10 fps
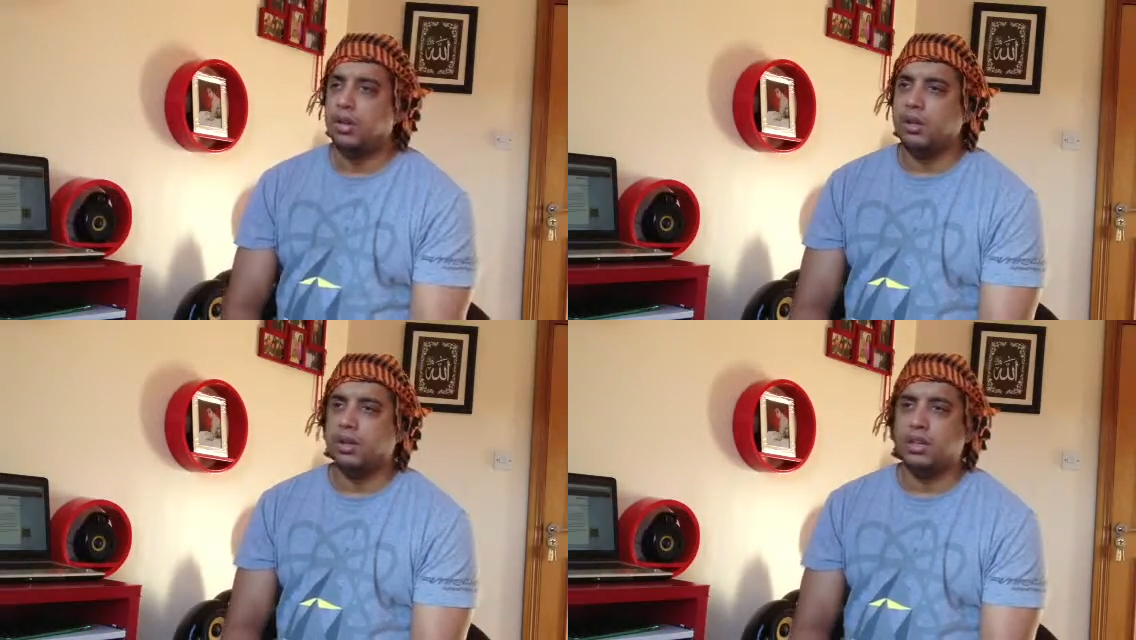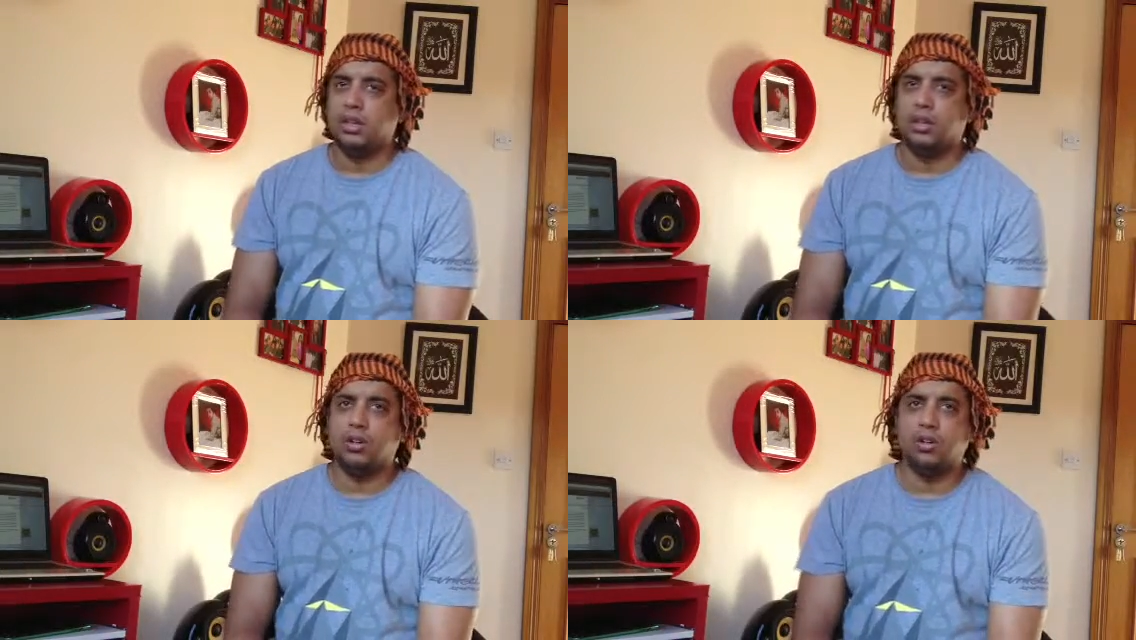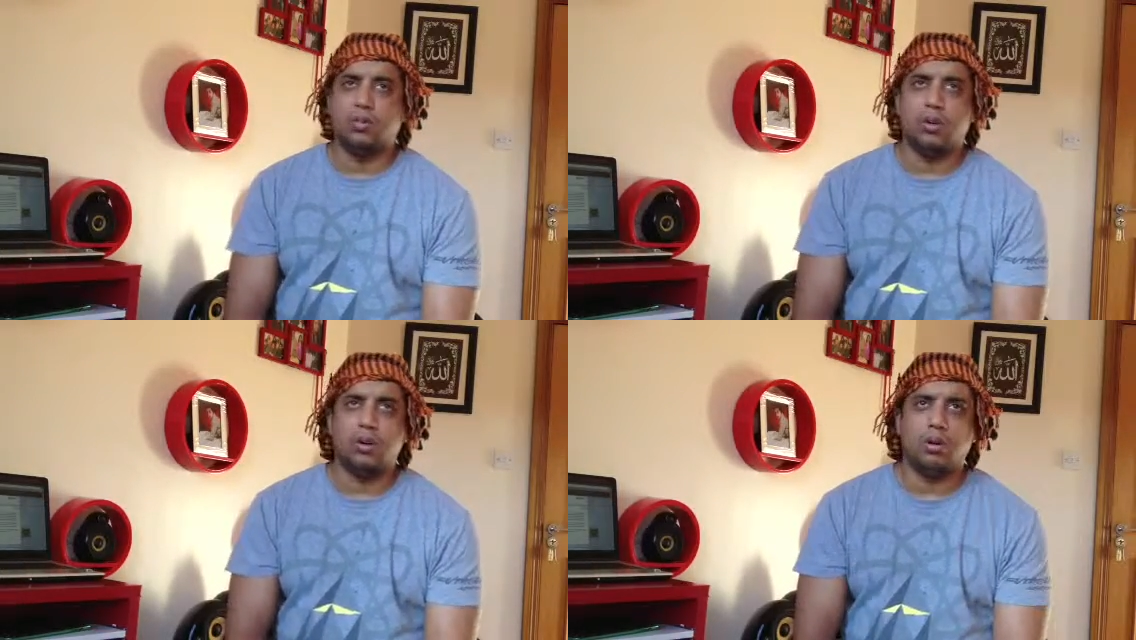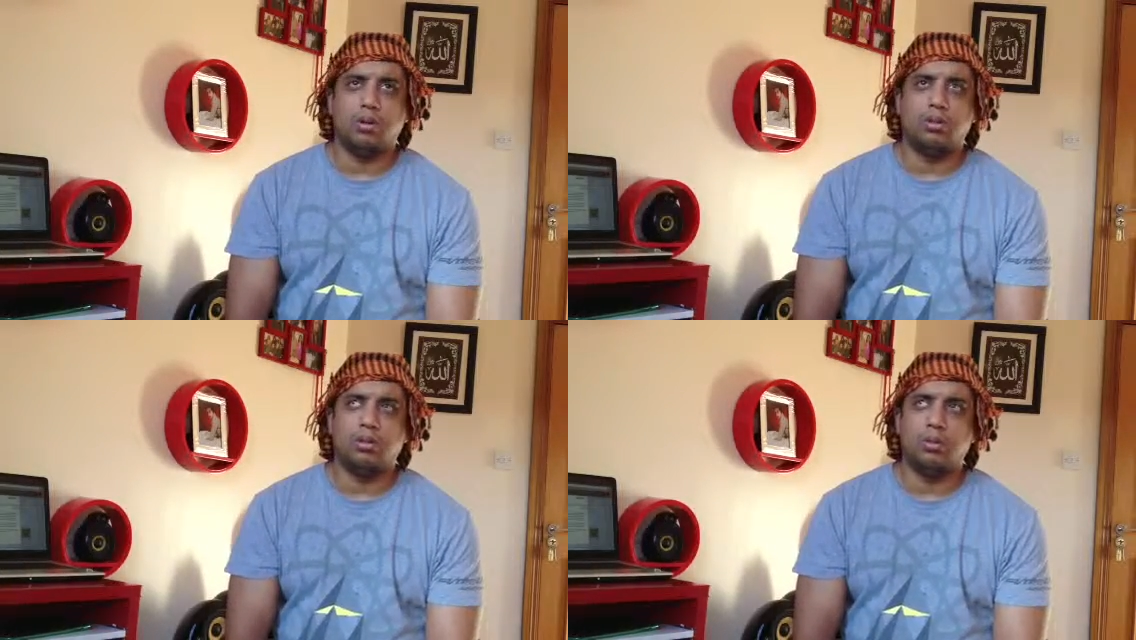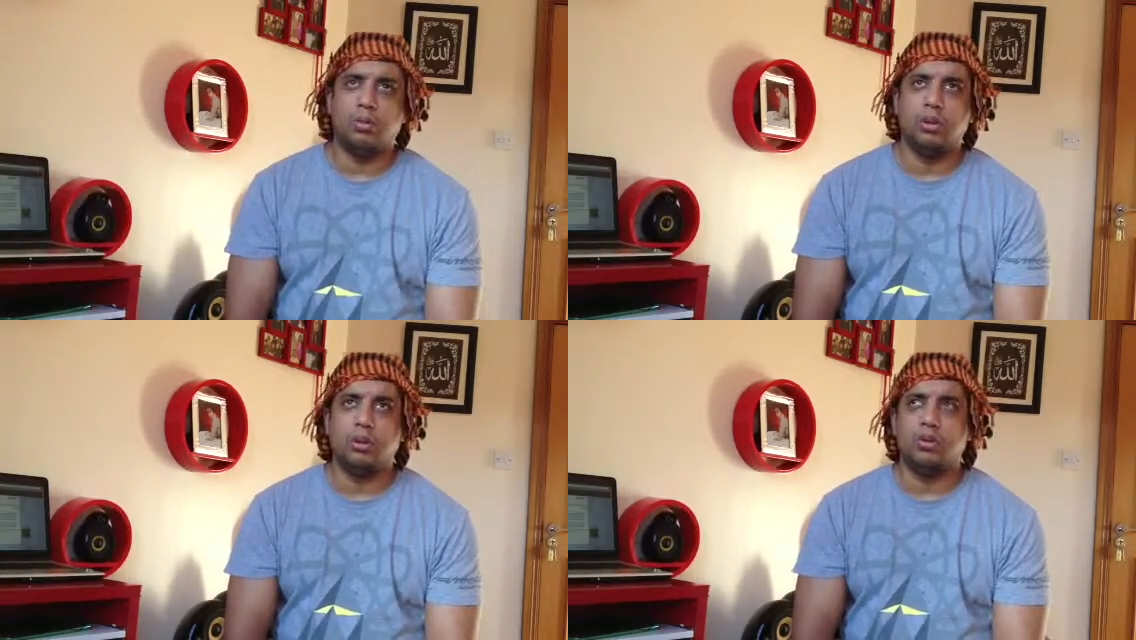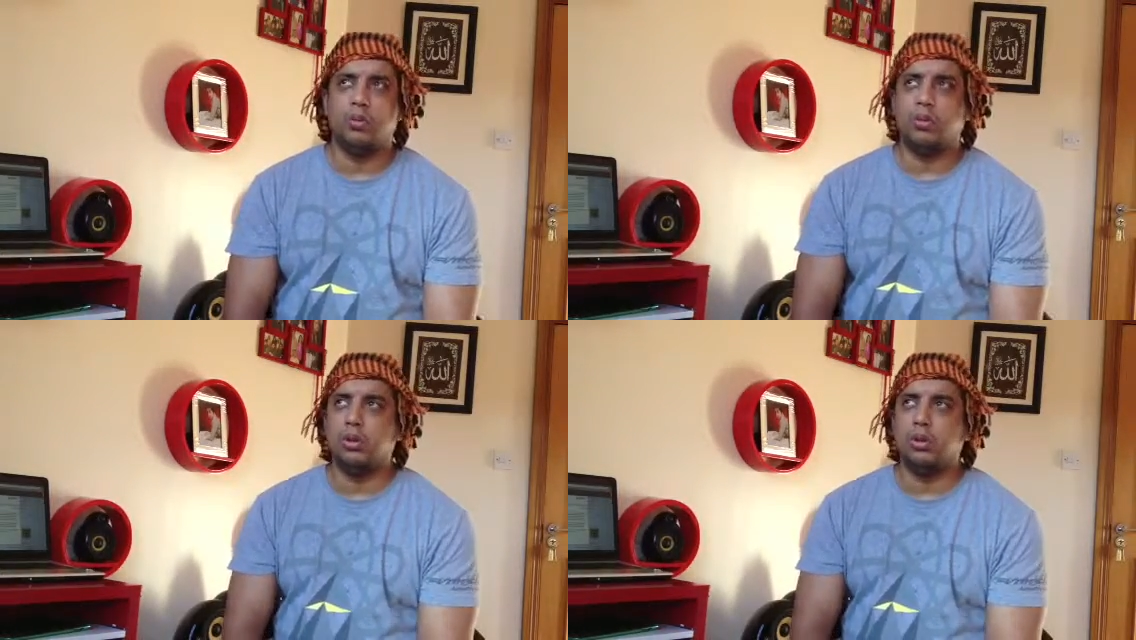and think they got the balls when